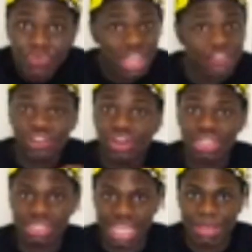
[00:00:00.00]
if you're
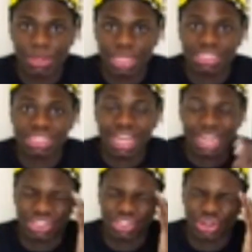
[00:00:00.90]
not stable inside
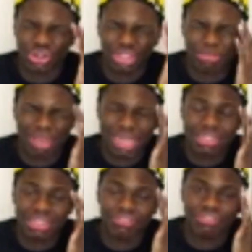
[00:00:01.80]
internally,
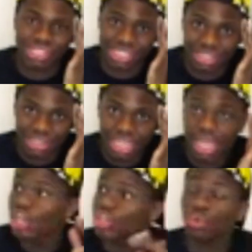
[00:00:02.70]
mentally,
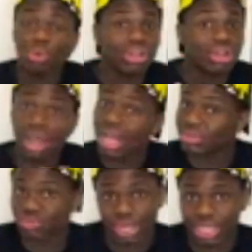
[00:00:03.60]
physically, you are
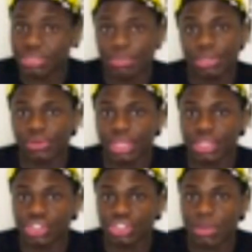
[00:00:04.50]
not ready to be in a
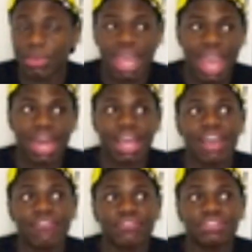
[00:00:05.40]
relationship. And I
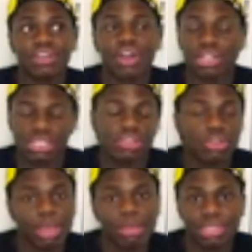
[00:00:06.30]
have to constantly
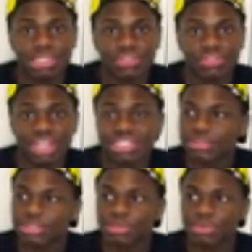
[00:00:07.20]
remind myself of that.
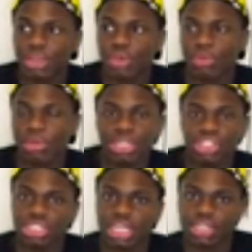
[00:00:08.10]
Sometimes I'm like, oh, maybe I
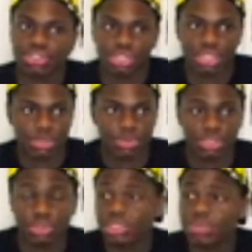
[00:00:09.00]
should take interest in this
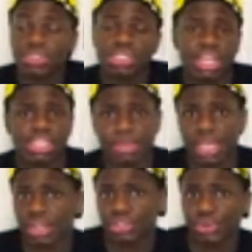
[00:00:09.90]
person, or this person likes me
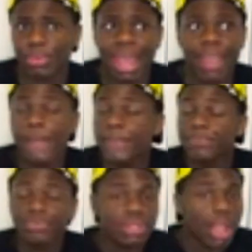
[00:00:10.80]
and I'll do it back.
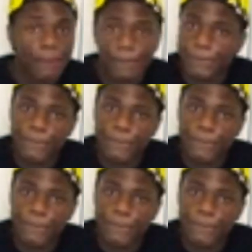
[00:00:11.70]
No.